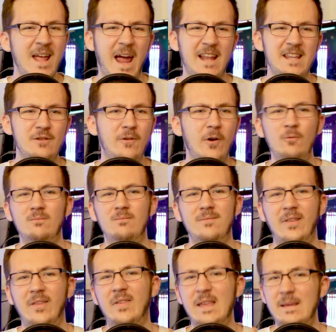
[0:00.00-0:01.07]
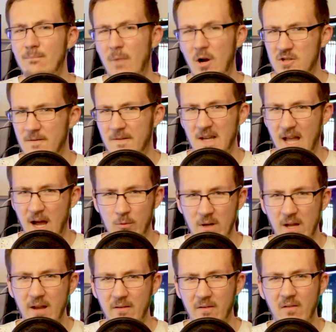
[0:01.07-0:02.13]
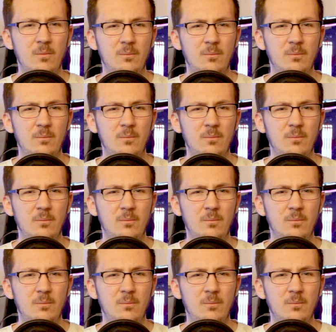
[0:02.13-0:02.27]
and you don't see much of it nowadays,